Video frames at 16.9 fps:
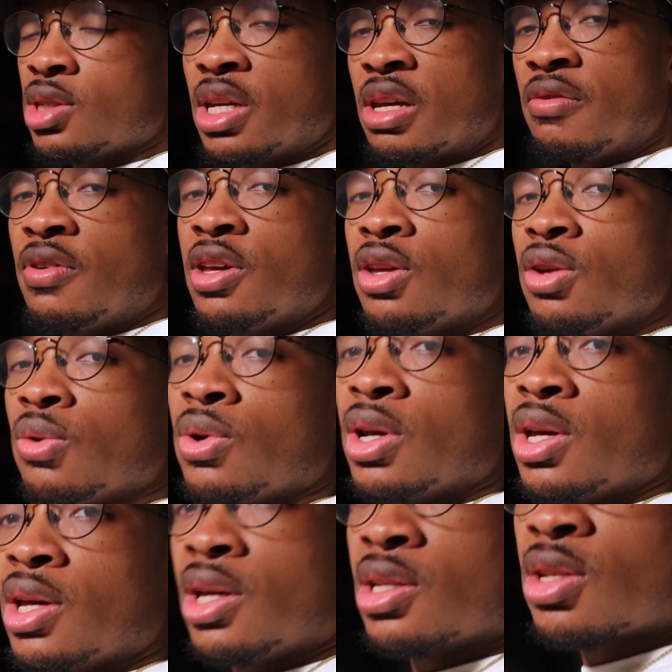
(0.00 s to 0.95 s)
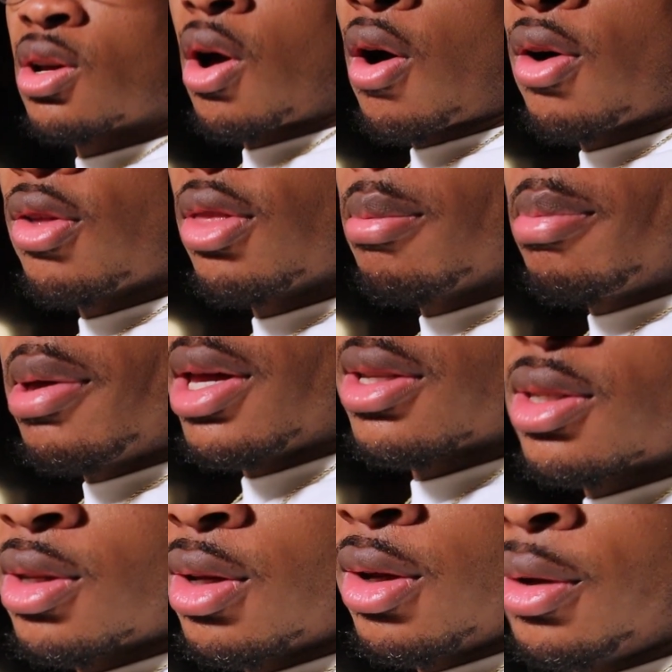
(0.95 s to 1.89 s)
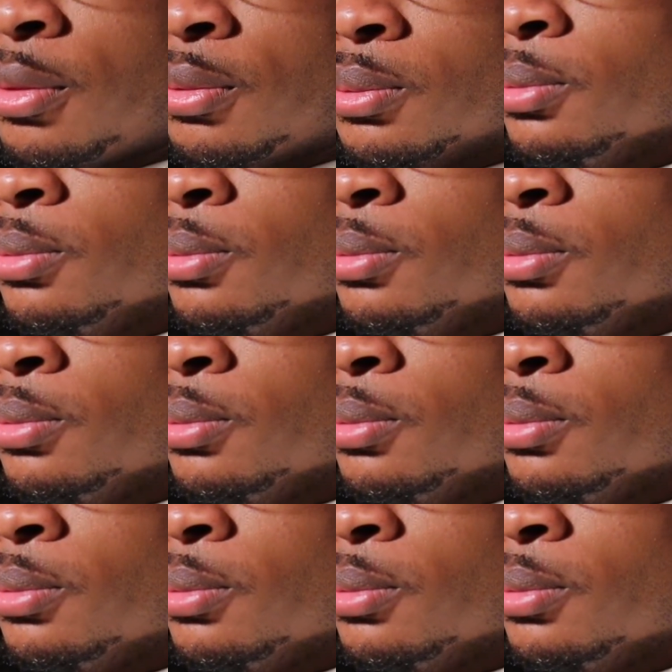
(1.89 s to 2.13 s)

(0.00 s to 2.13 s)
TV unit is called the Besta,